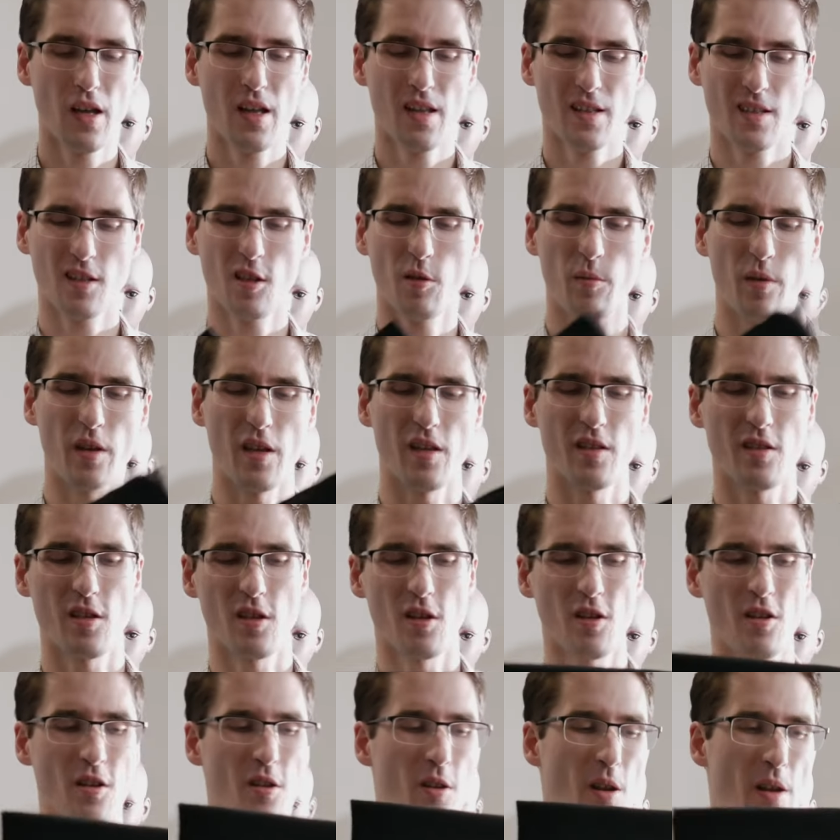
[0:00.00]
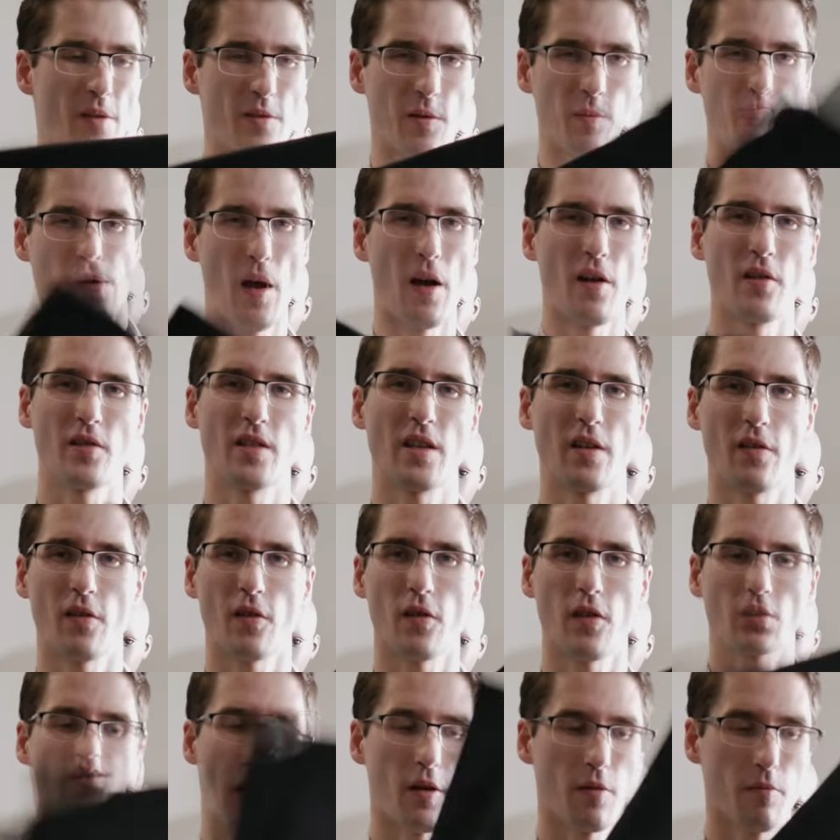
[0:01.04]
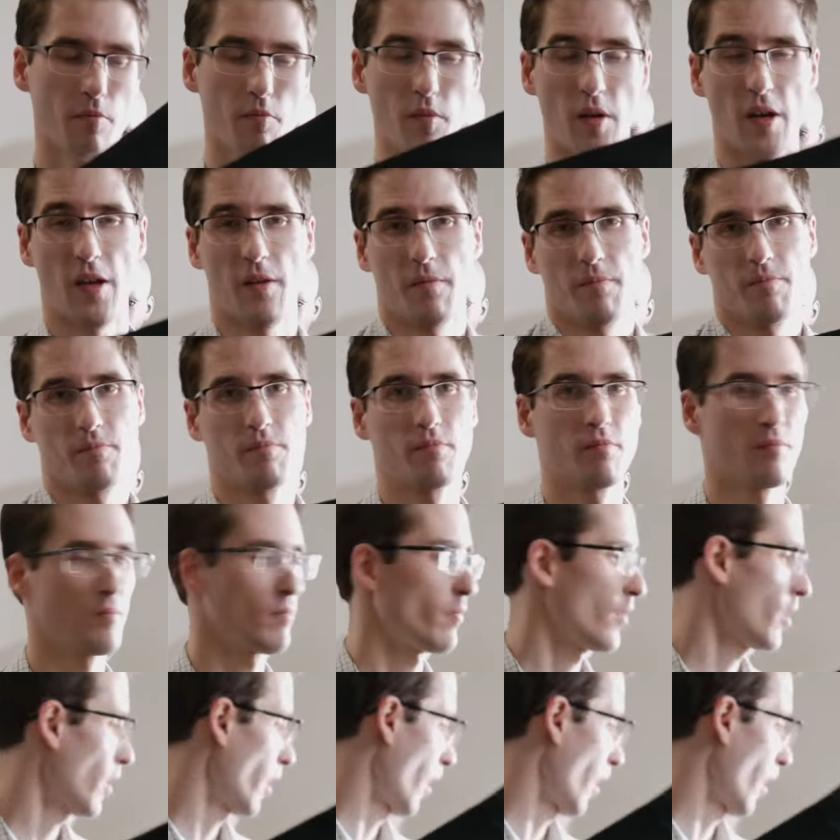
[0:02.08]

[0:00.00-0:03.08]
It's a little bit easier, you don't have to balance everything, but you